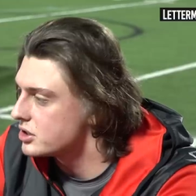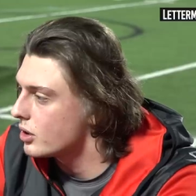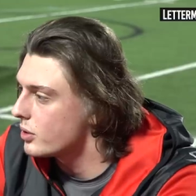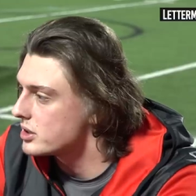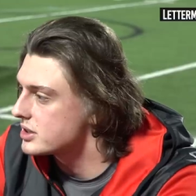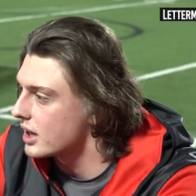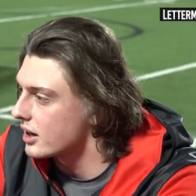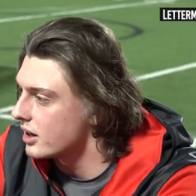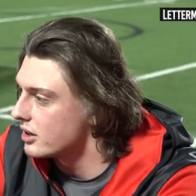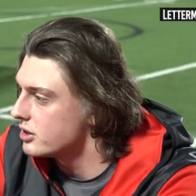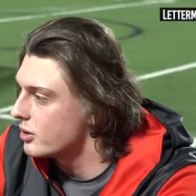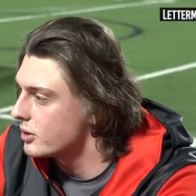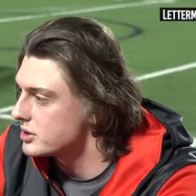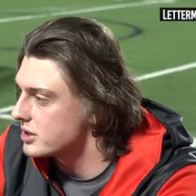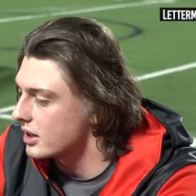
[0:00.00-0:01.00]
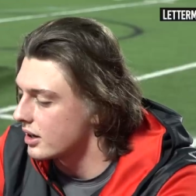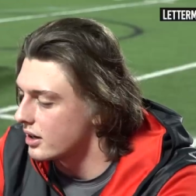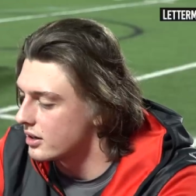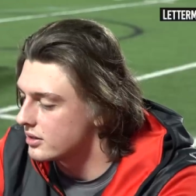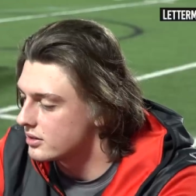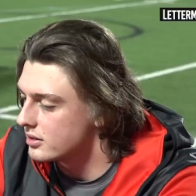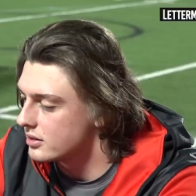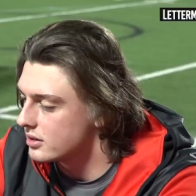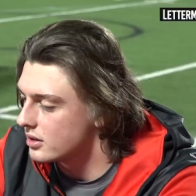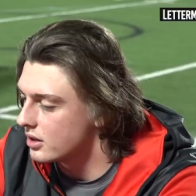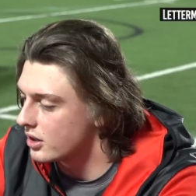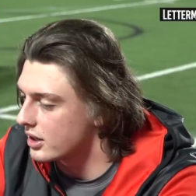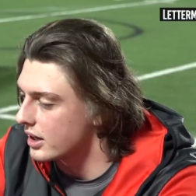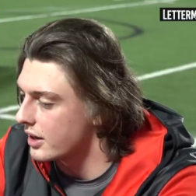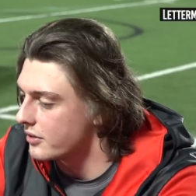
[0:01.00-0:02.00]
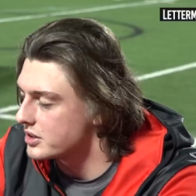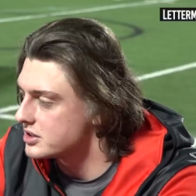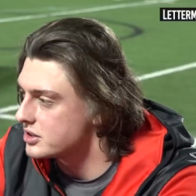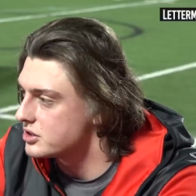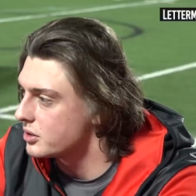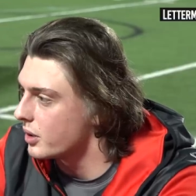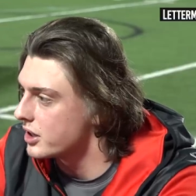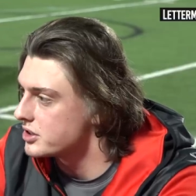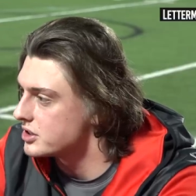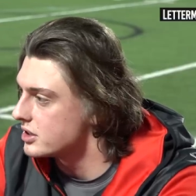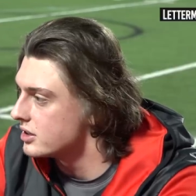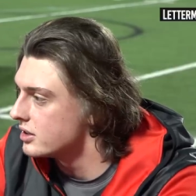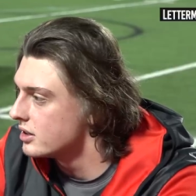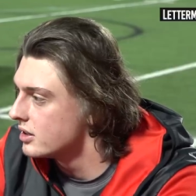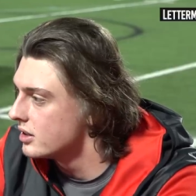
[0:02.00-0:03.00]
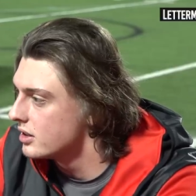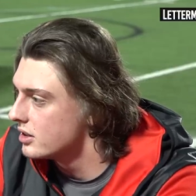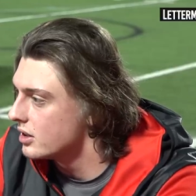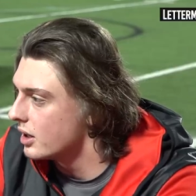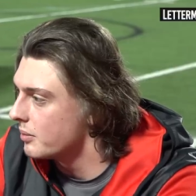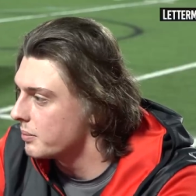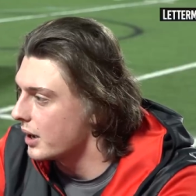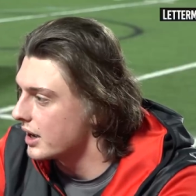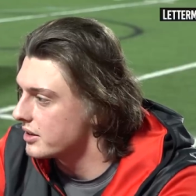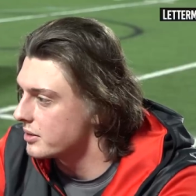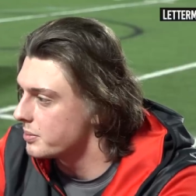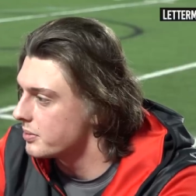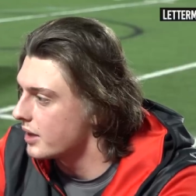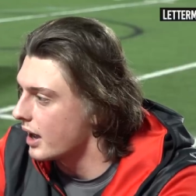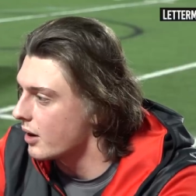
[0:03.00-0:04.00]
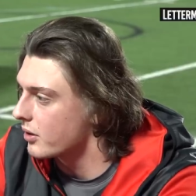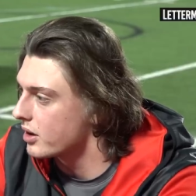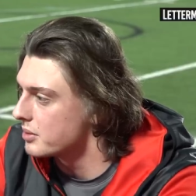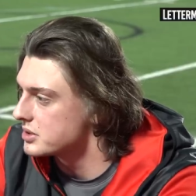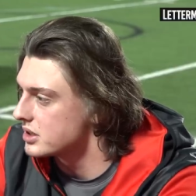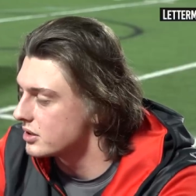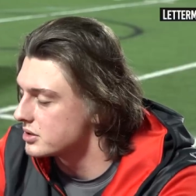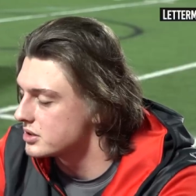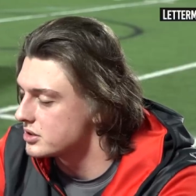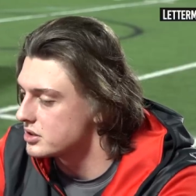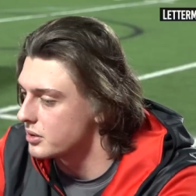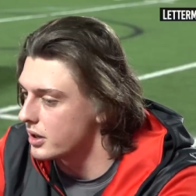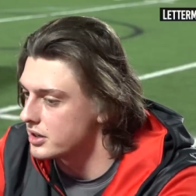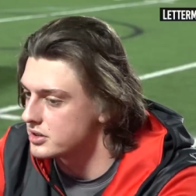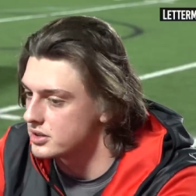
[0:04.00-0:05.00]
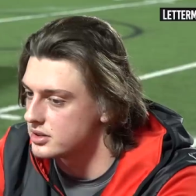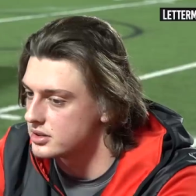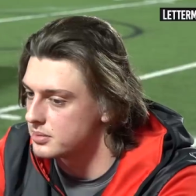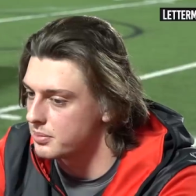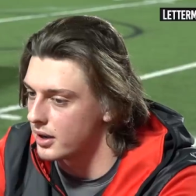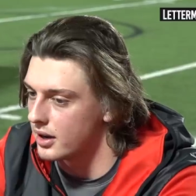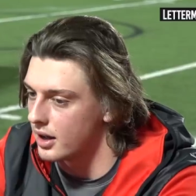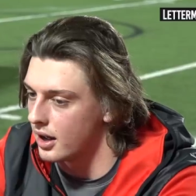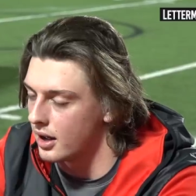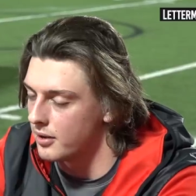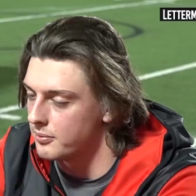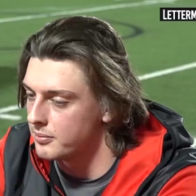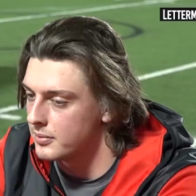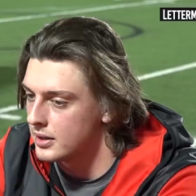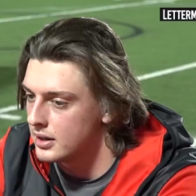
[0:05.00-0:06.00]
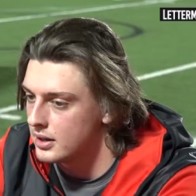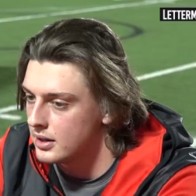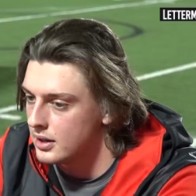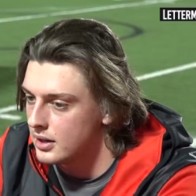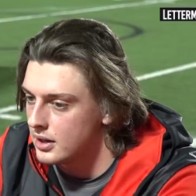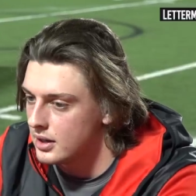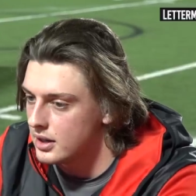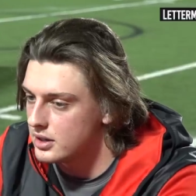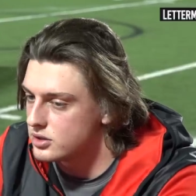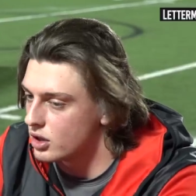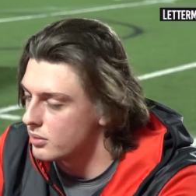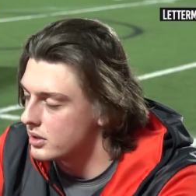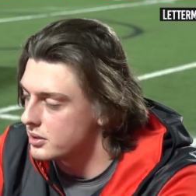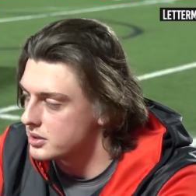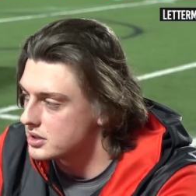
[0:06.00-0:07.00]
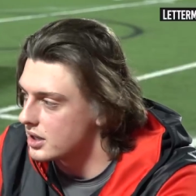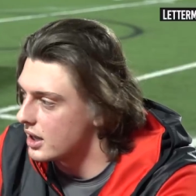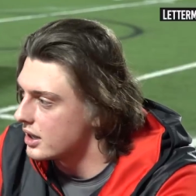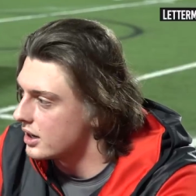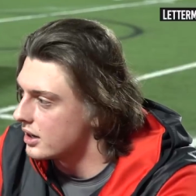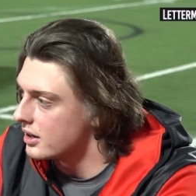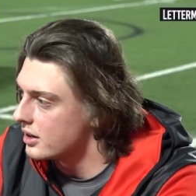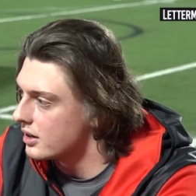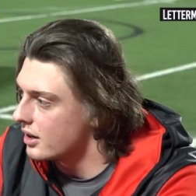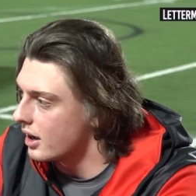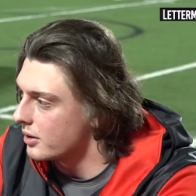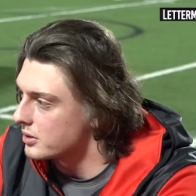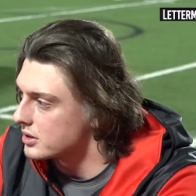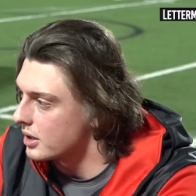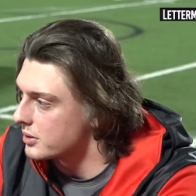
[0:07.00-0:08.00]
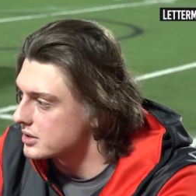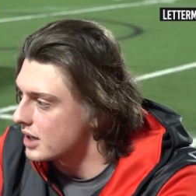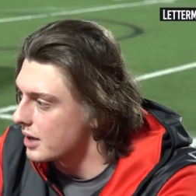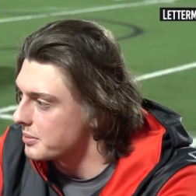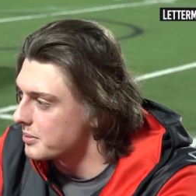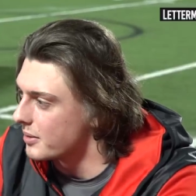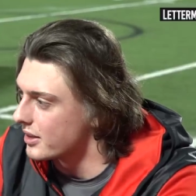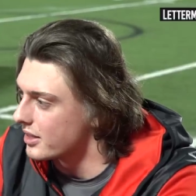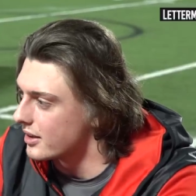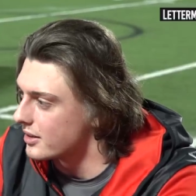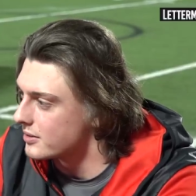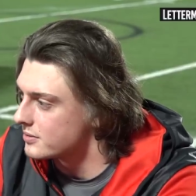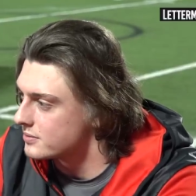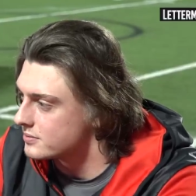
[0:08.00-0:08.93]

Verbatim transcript: um, you always gotta, you always gotta look at every situation and the, the outcomes of those situations. But um, he told me he was staying, and I was, I was happy about that.